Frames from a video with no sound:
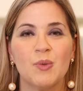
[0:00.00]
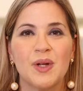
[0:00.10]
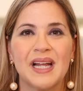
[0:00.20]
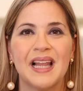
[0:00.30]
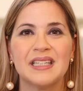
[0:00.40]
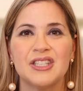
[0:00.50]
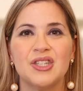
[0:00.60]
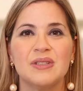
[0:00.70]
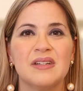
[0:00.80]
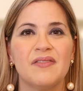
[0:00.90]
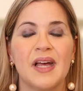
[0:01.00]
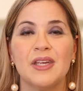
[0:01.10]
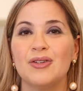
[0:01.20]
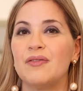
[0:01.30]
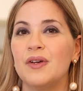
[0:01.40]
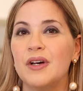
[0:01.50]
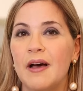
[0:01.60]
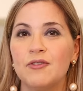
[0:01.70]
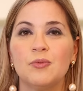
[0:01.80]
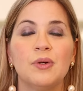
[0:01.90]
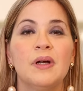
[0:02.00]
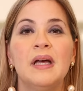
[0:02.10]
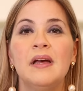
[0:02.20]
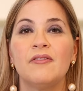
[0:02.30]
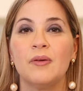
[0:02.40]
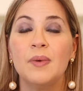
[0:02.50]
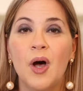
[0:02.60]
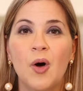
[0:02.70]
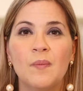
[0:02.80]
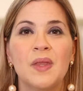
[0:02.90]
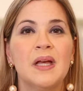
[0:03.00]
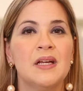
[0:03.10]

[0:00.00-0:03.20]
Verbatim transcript: but what I'd like to do is invite you to feel comfortable from home